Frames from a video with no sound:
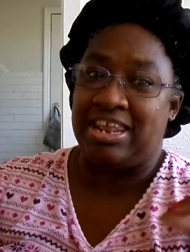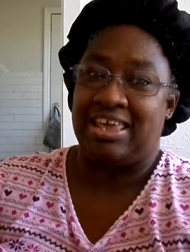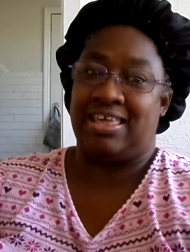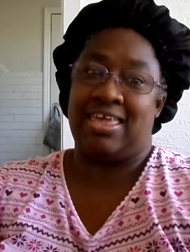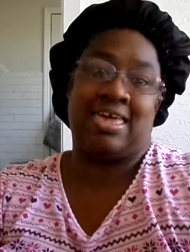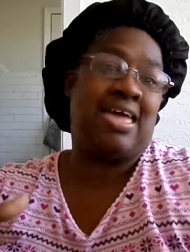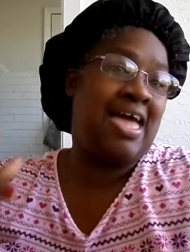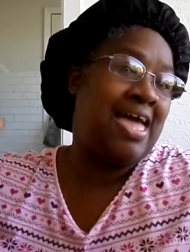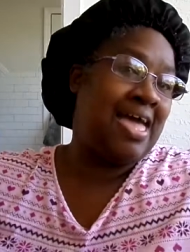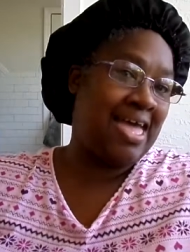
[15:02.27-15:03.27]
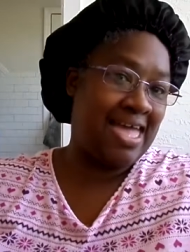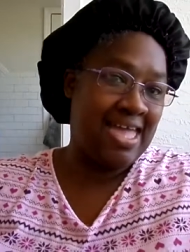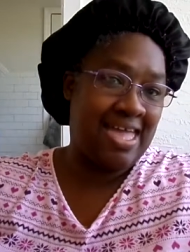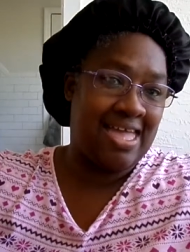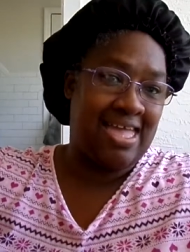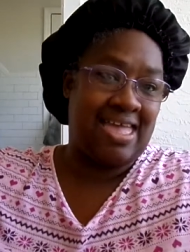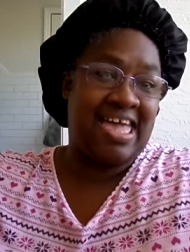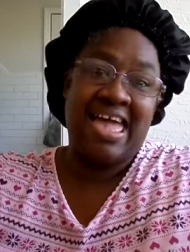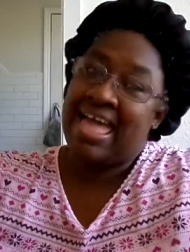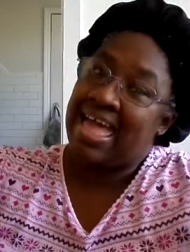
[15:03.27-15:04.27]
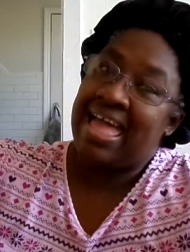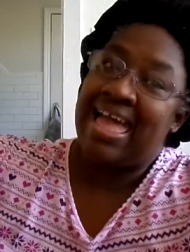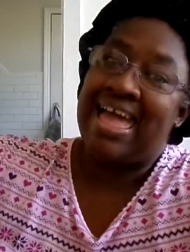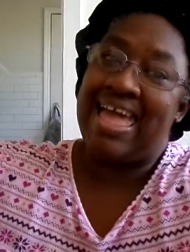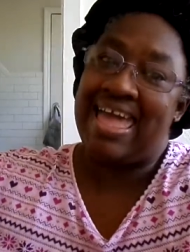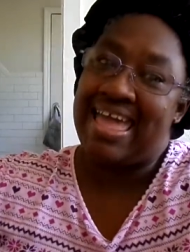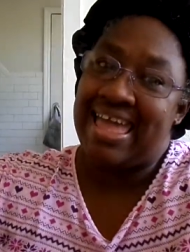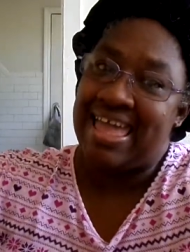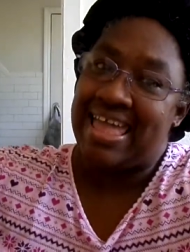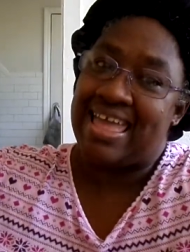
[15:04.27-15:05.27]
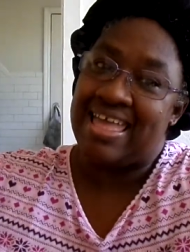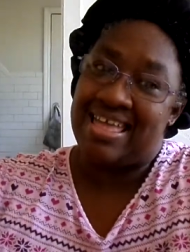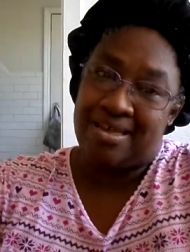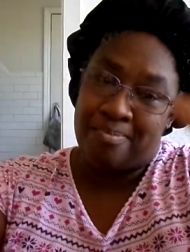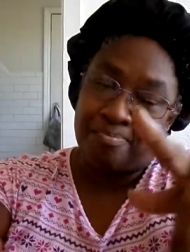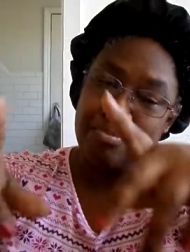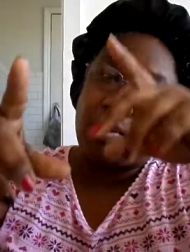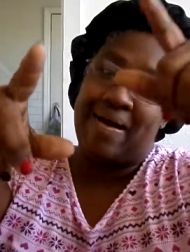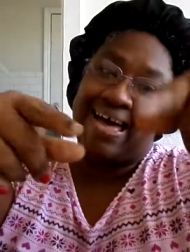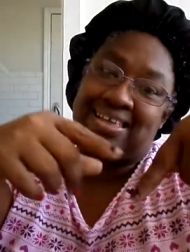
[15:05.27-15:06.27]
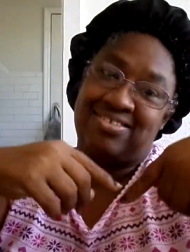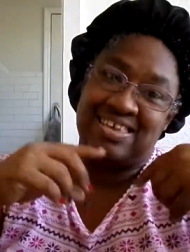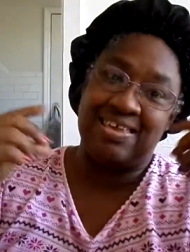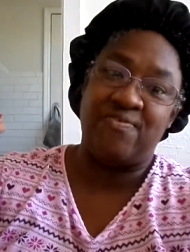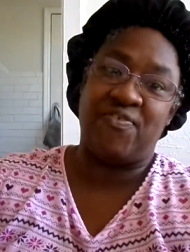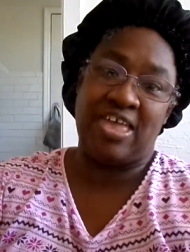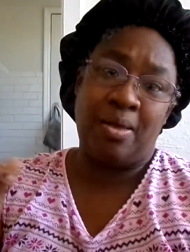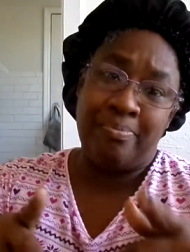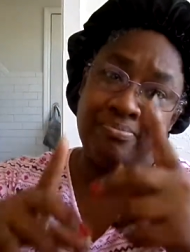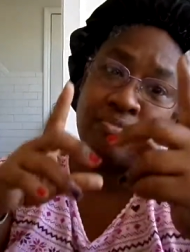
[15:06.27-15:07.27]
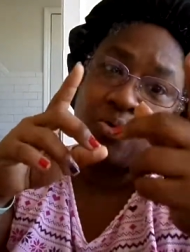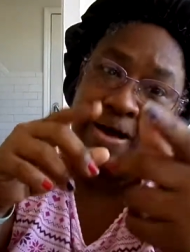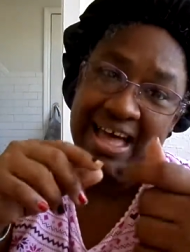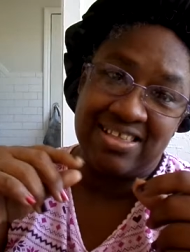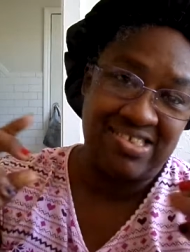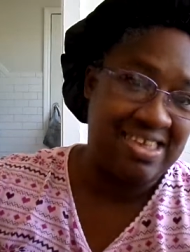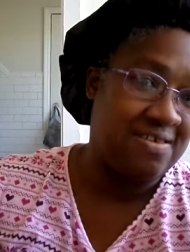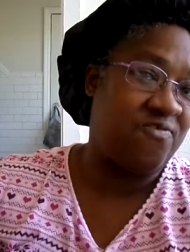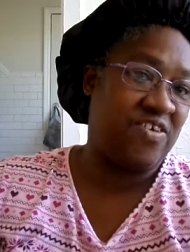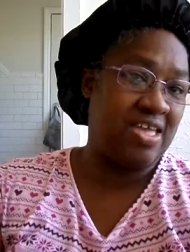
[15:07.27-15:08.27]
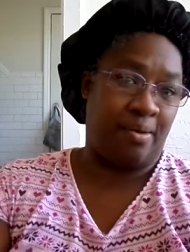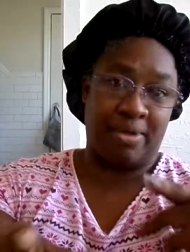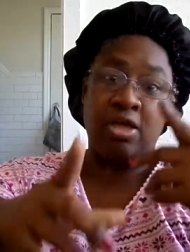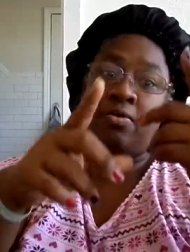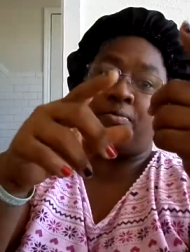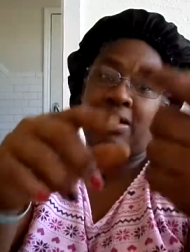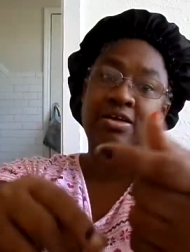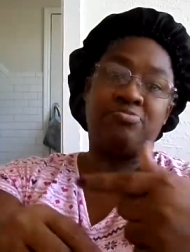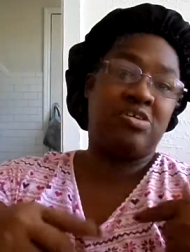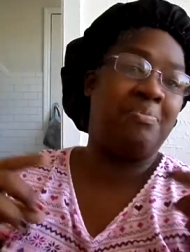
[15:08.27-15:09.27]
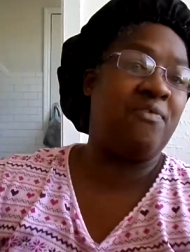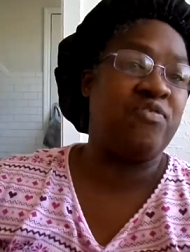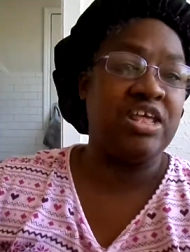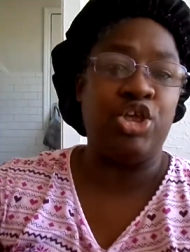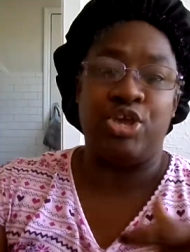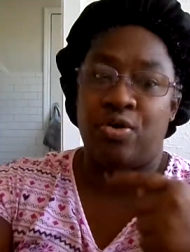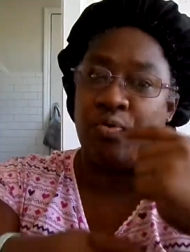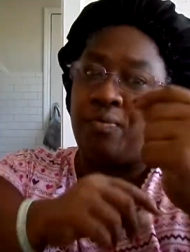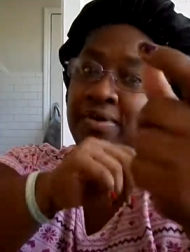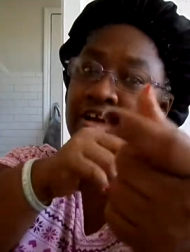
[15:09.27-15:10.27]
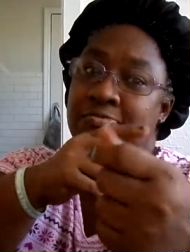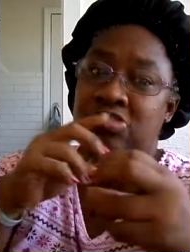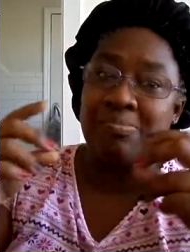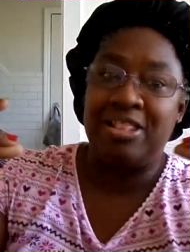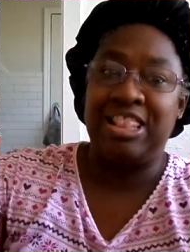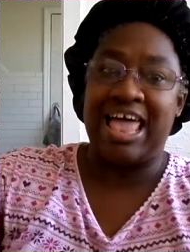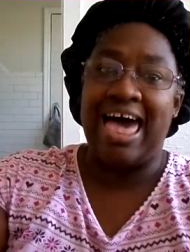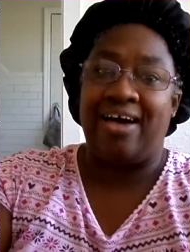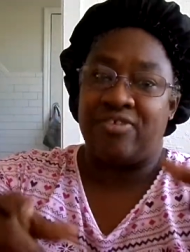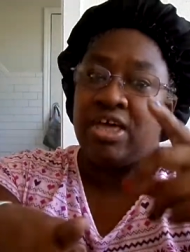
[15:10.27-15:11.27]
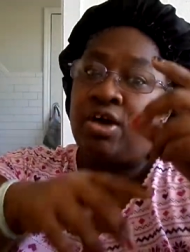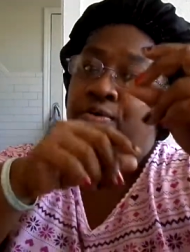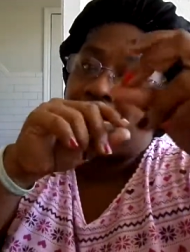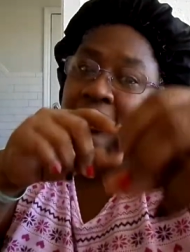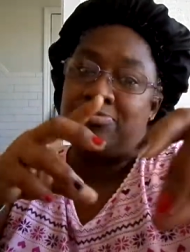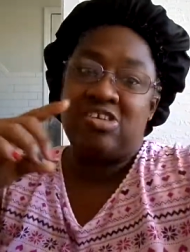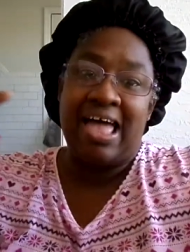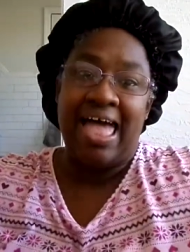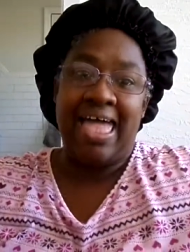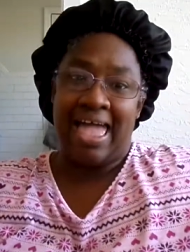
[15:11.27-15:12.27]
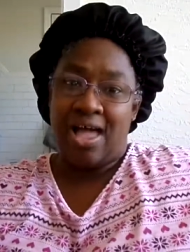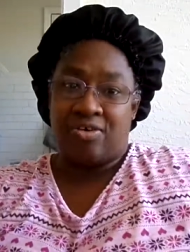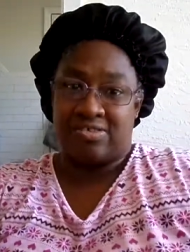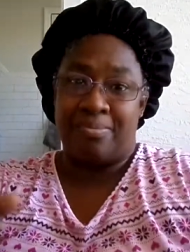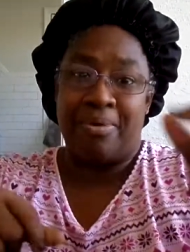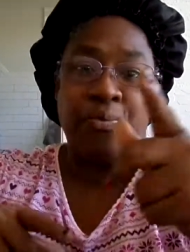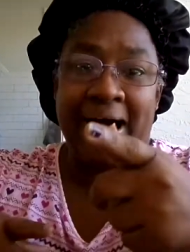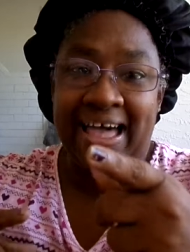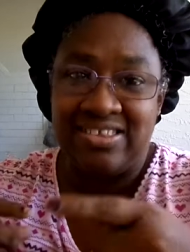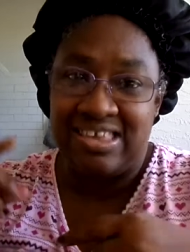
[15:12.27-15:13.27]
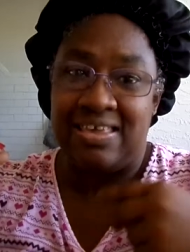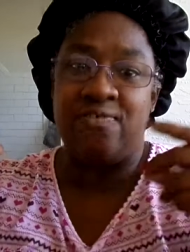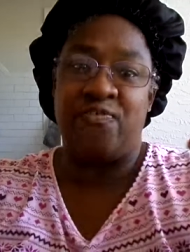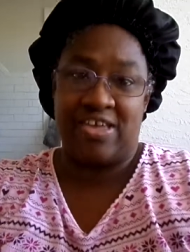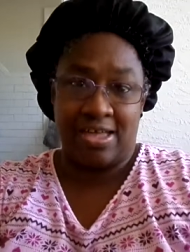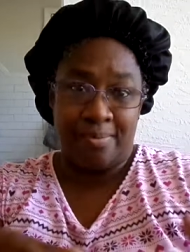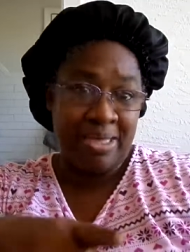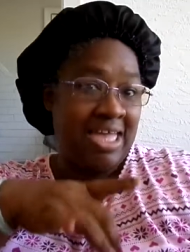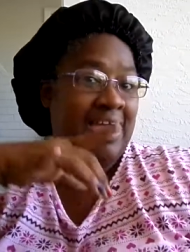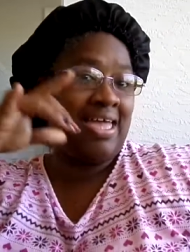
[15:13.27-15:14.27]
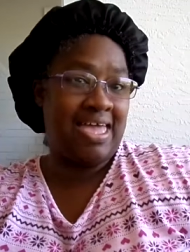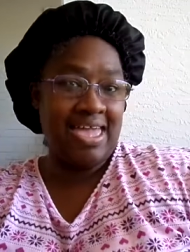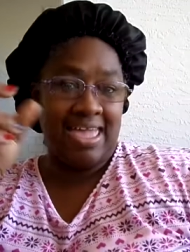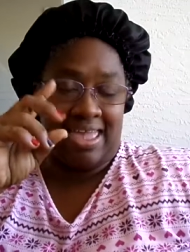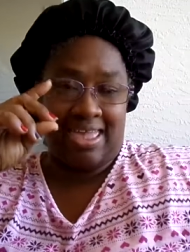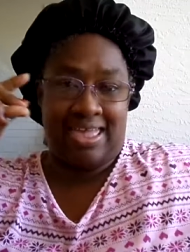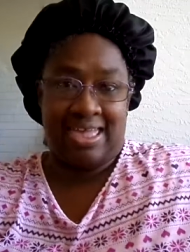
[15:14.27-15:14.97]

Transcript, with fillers: it. Hey. Hey. My YT fam. My YT fam. Welcome to my video. Welcome to my life, Welcome to my house. My YT fam. Hey.